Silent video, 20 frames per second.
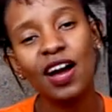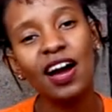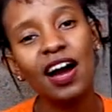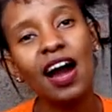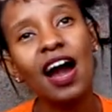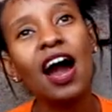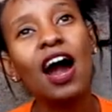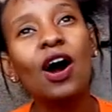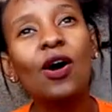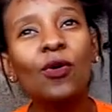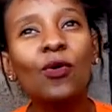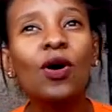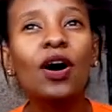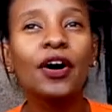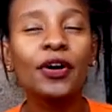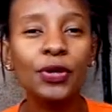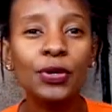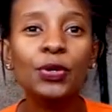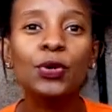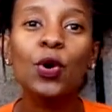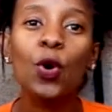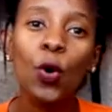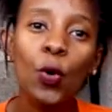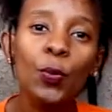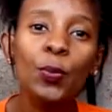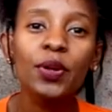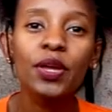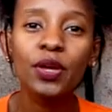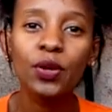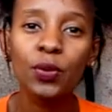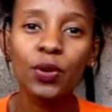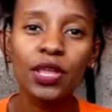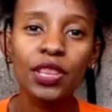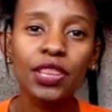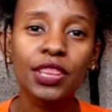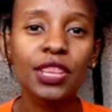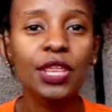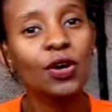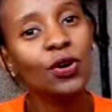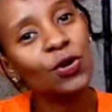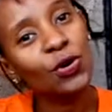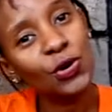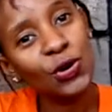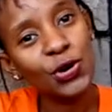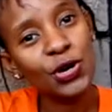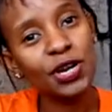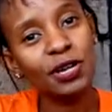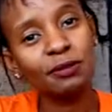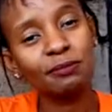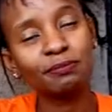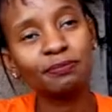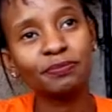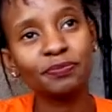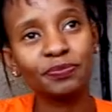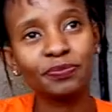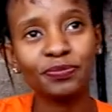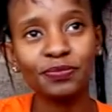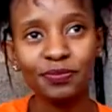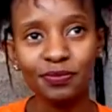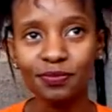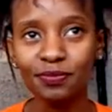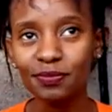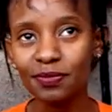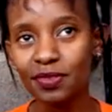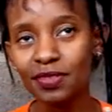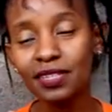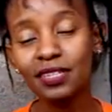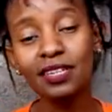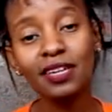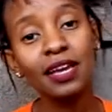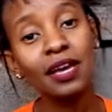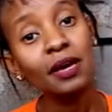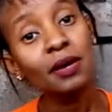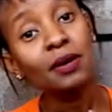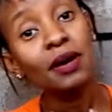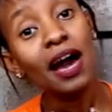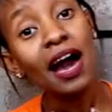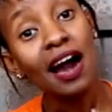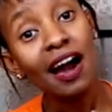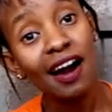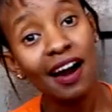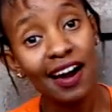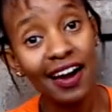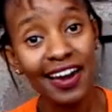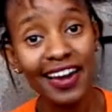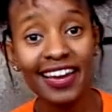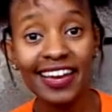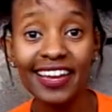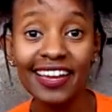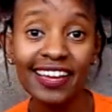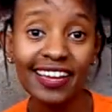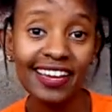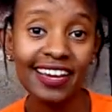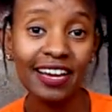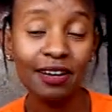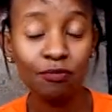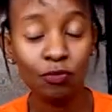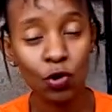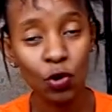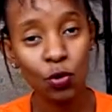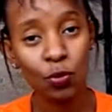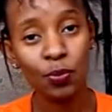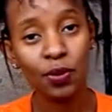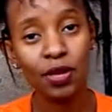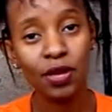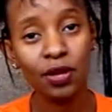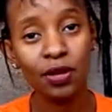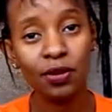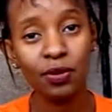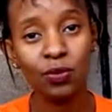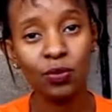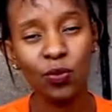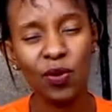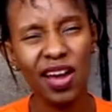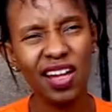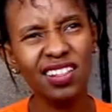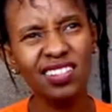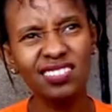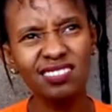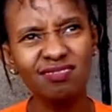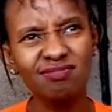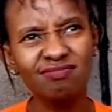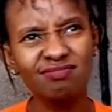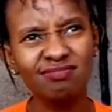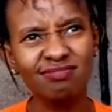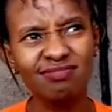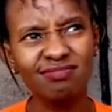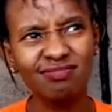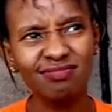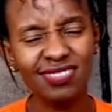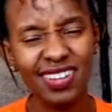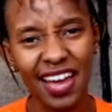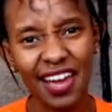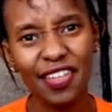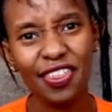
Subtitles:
How are you coping with Corona? I am coping well, I